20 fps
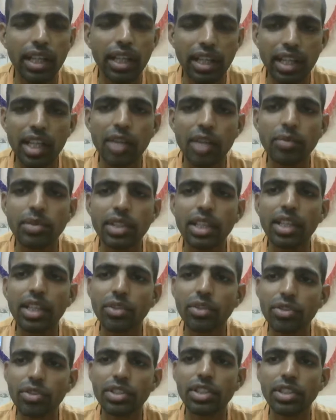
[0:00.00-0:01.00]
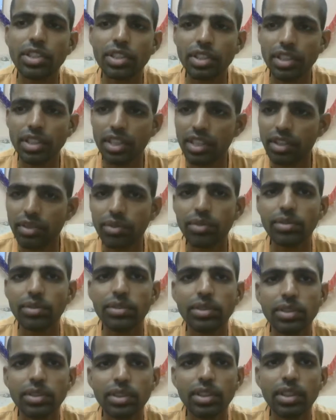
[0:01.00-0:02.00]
he comes here to cheat you.